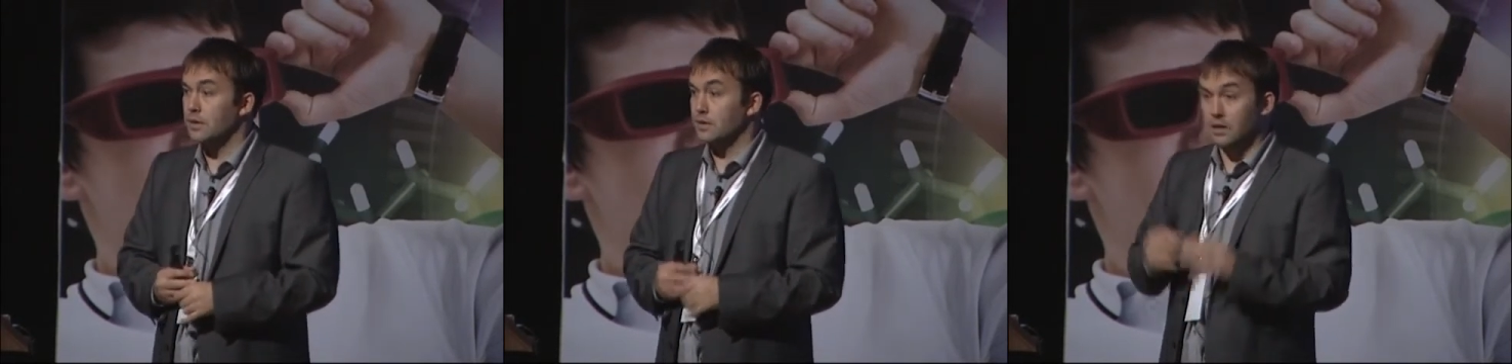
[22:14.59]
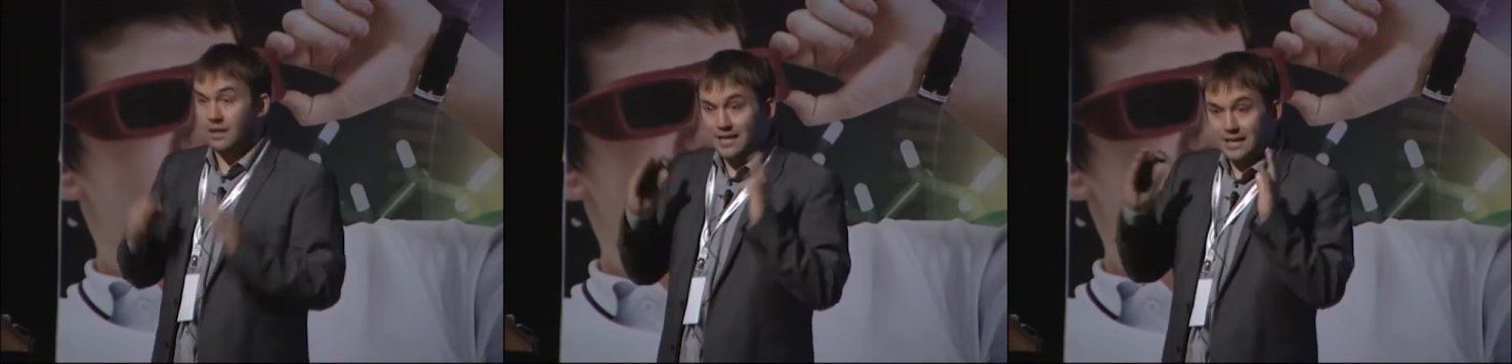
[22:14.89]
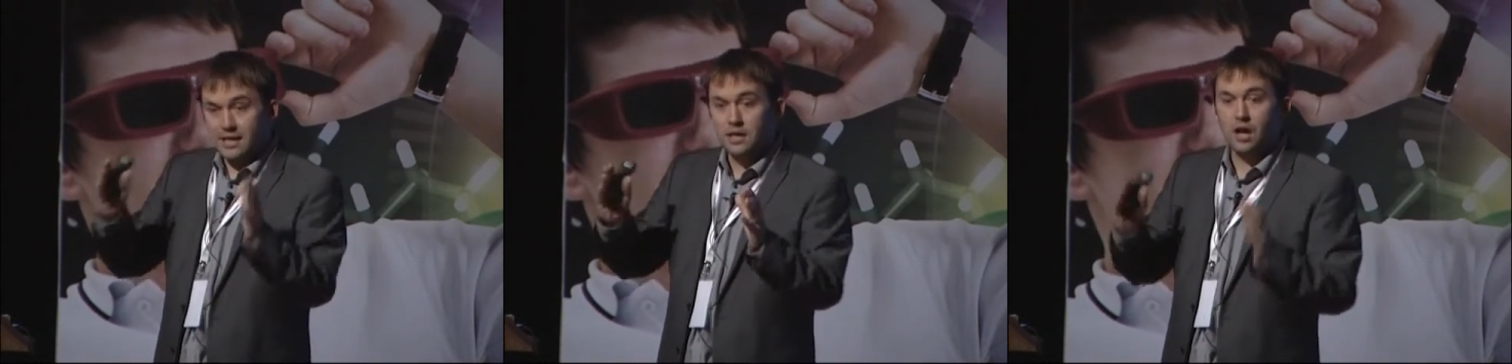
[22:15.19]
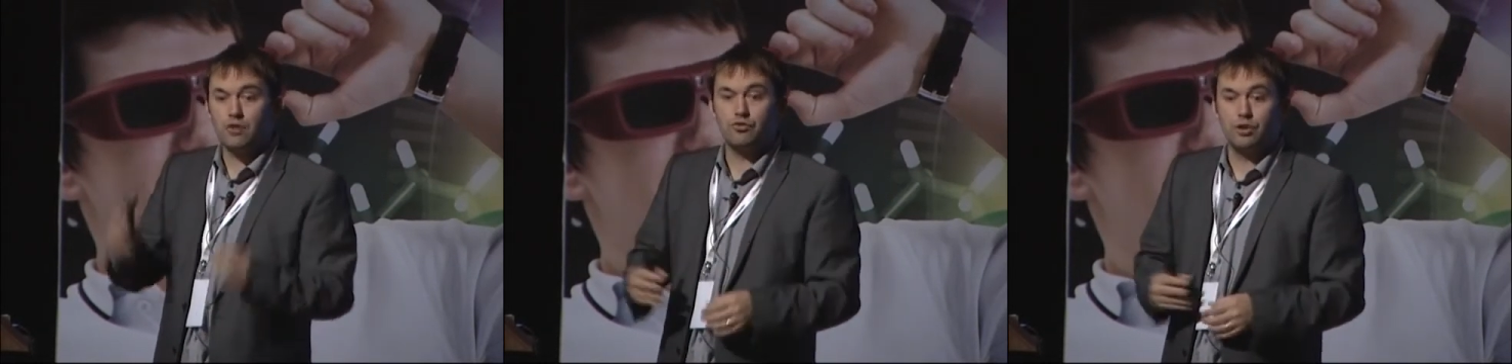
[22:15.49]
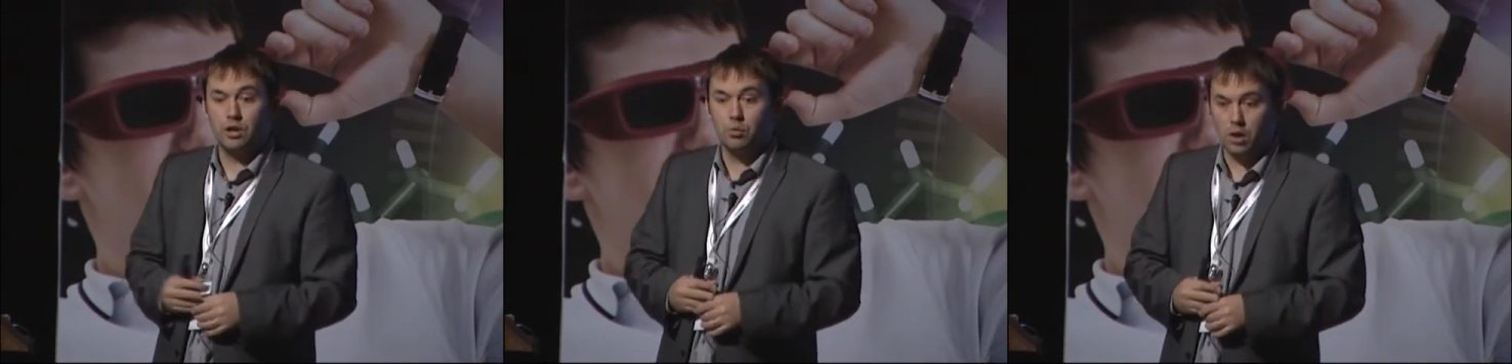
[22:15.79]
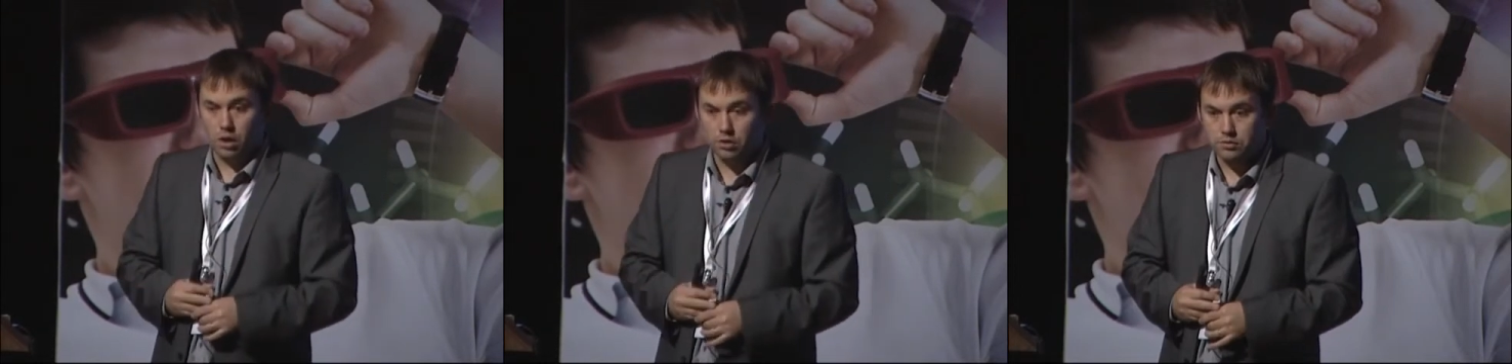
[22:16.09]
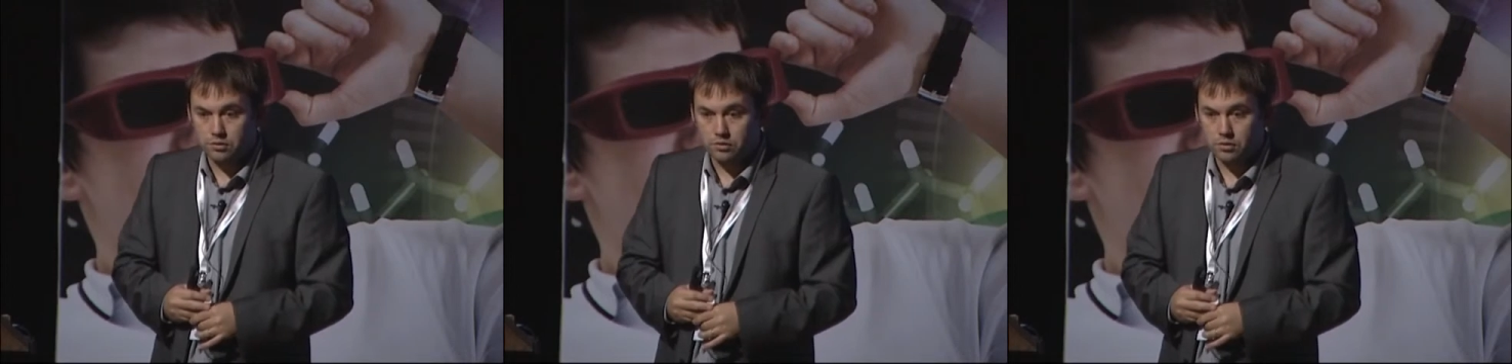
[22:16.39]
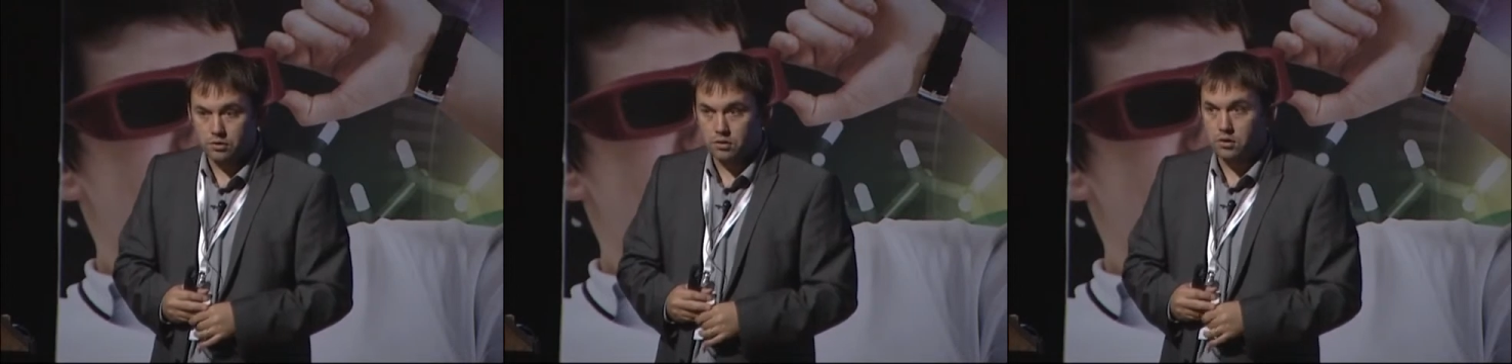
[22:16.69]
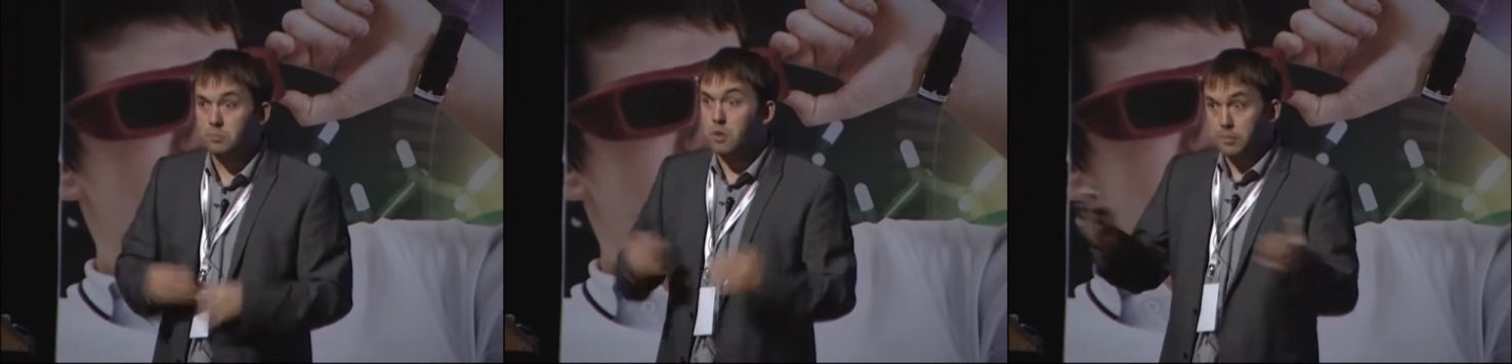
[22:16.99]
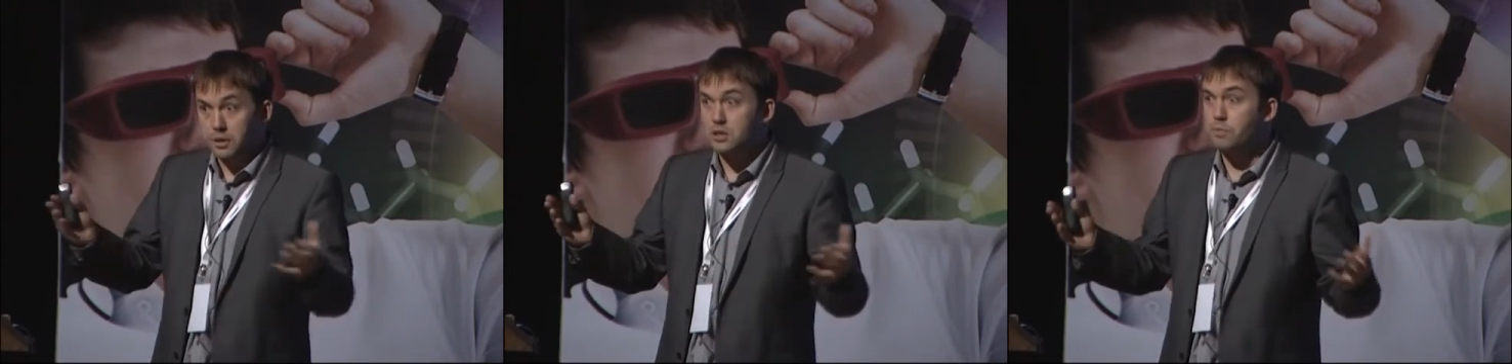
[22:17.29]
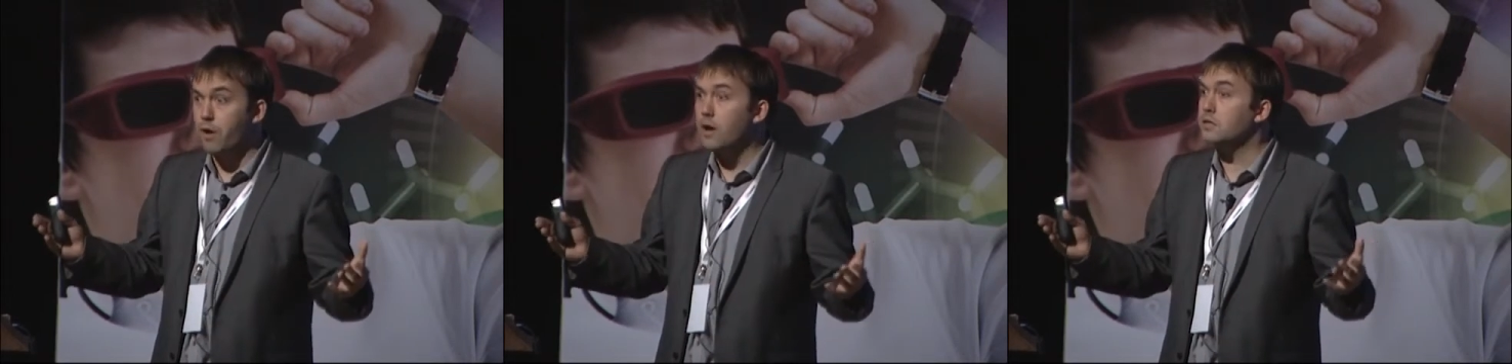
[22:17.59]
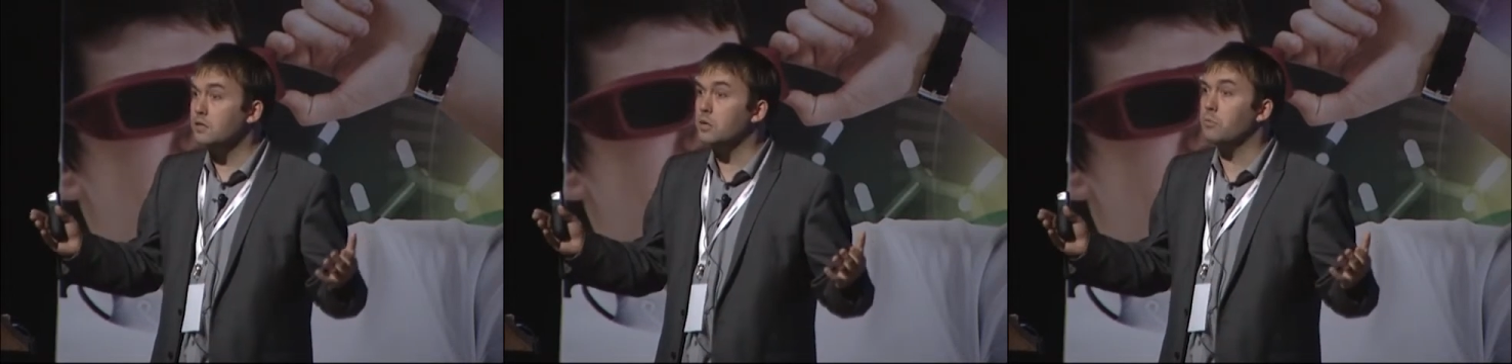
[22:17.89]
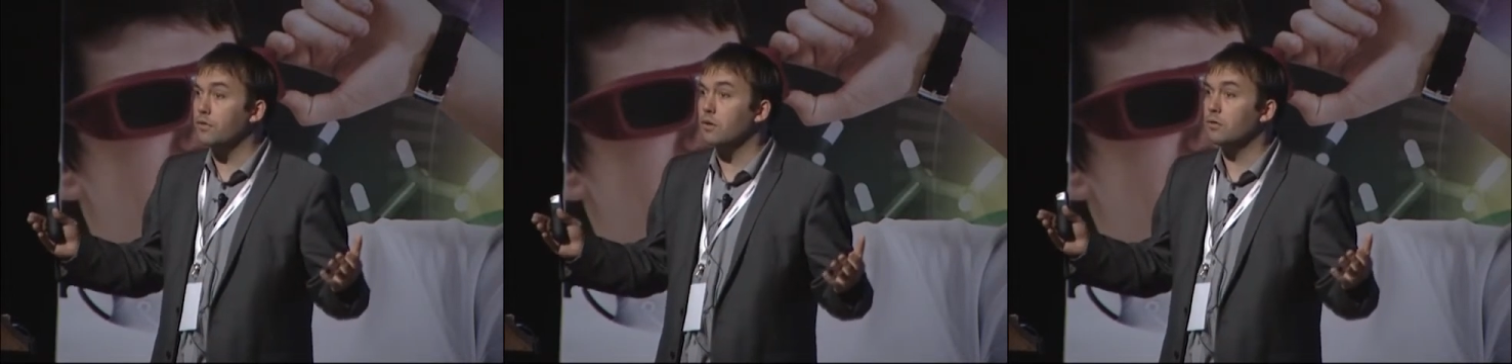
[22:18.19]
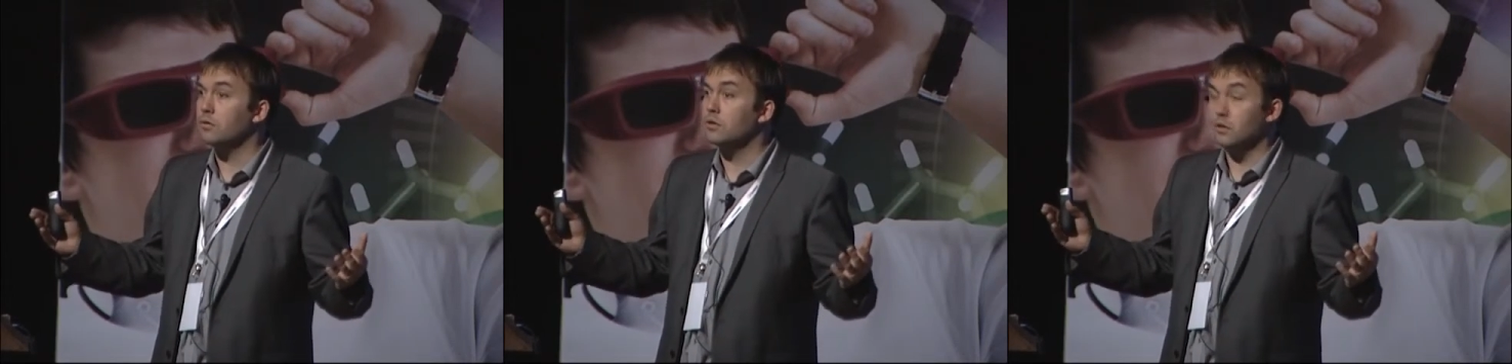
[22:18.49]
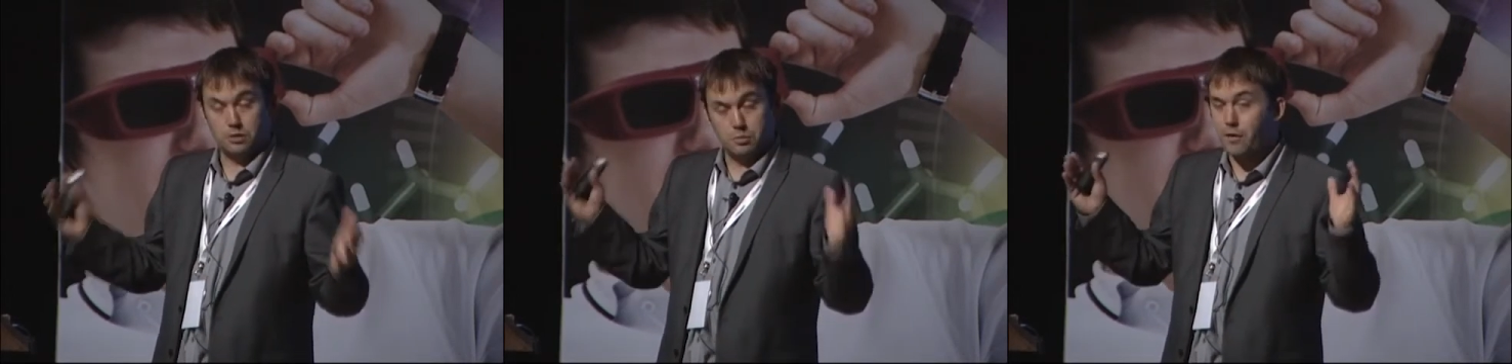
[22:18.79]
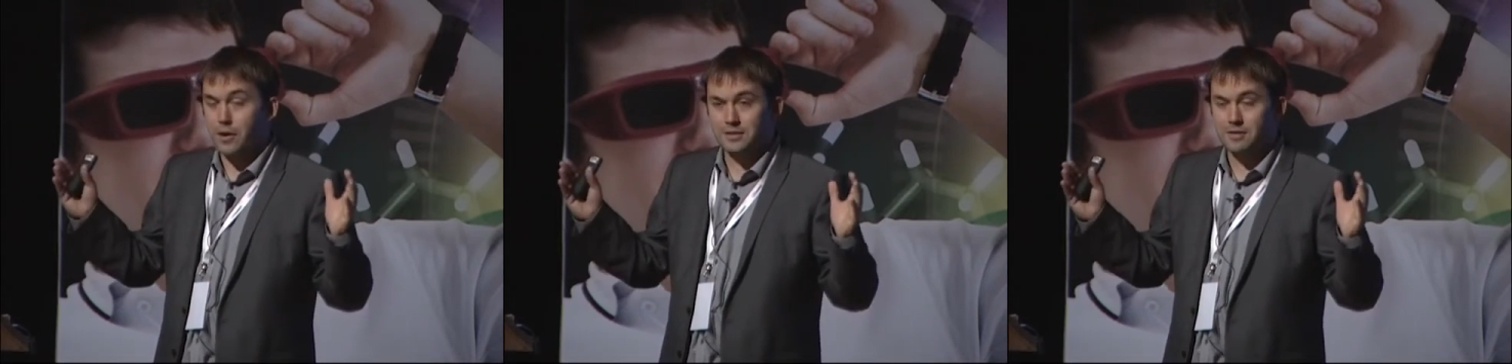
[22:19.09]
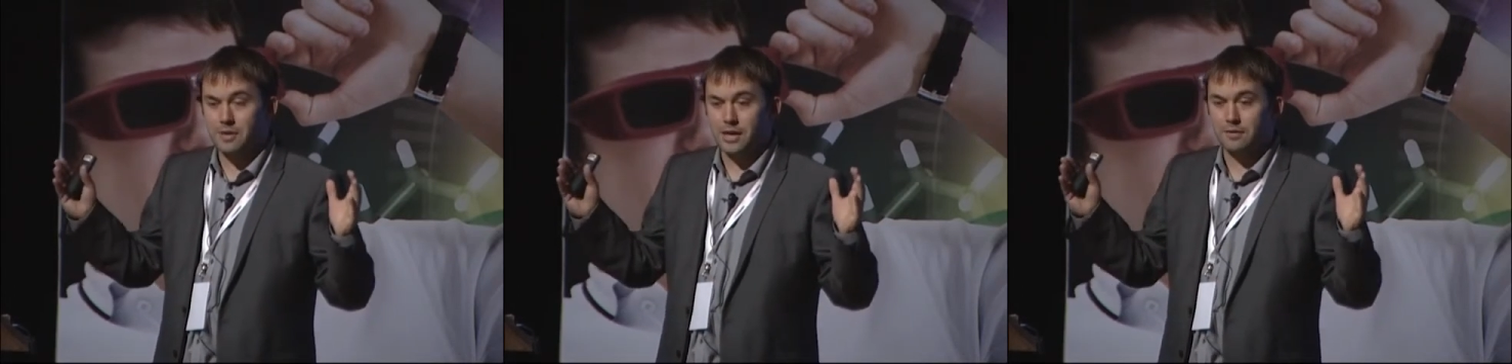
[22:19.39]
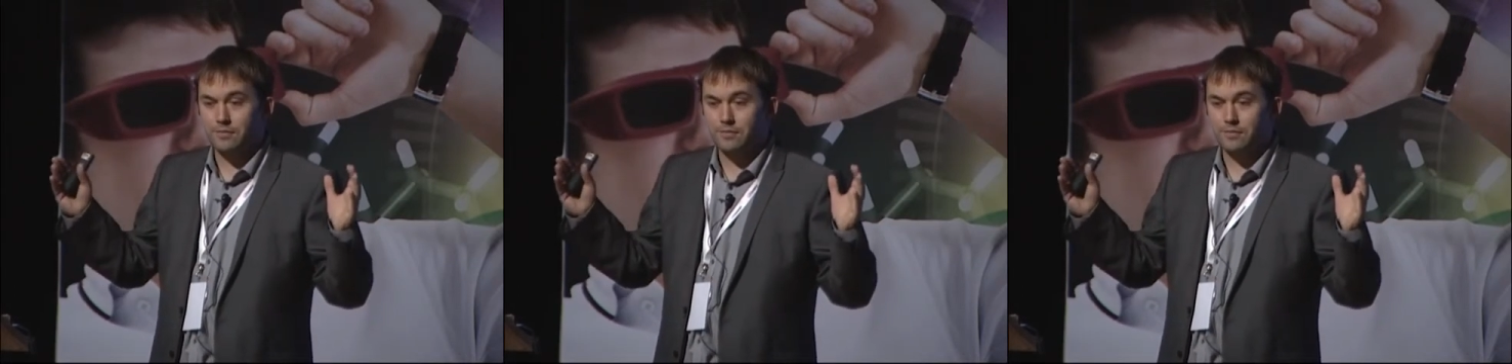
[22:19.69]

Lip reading: It's the leading country in the world, which might be a surprise to some of you. It's a surprise to me.